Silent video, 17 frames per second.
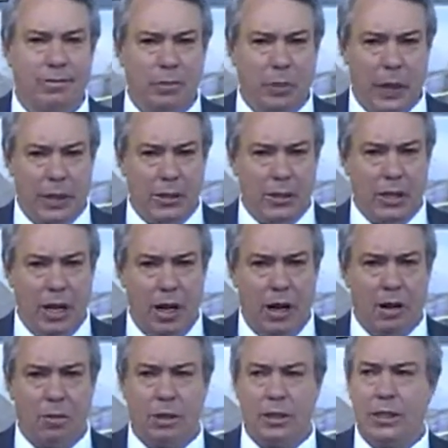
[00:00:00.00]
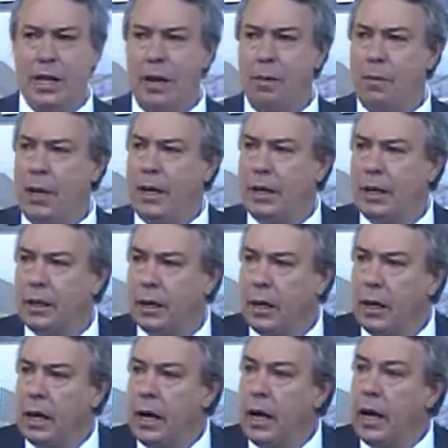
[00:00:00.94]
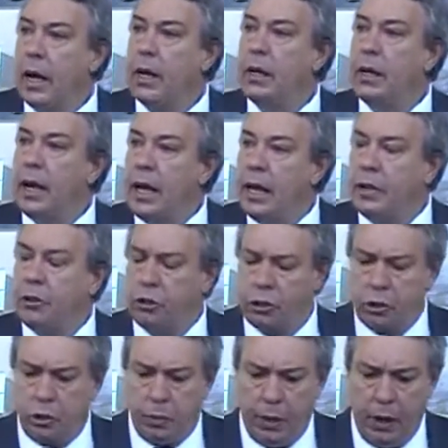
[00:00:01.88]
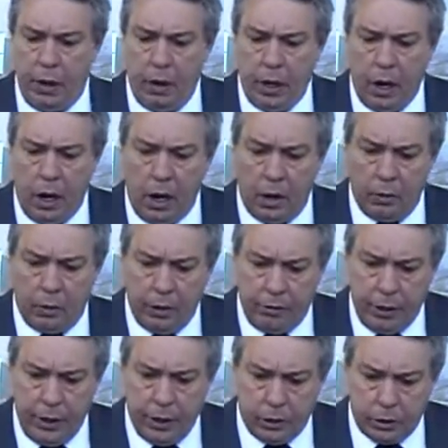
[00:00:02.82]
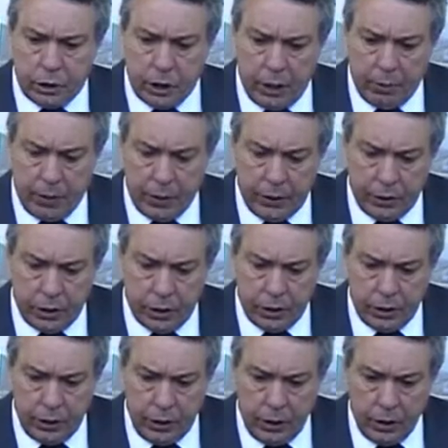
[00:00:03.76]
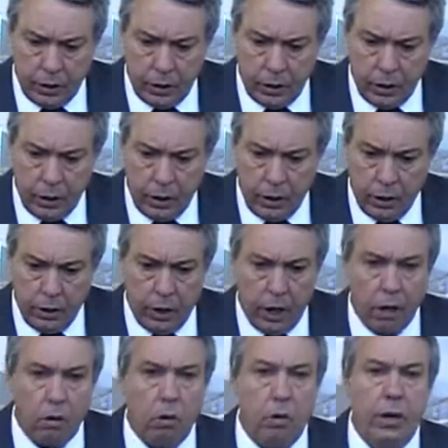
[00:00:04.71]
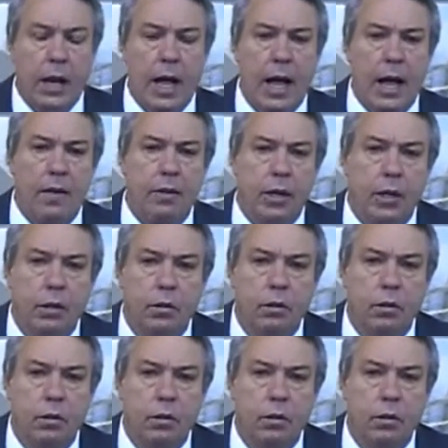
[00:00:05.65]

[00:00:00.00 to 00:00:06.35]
Praise God. What's that mean? Unless the Spirit of God reveals something to you, you're not going to have it.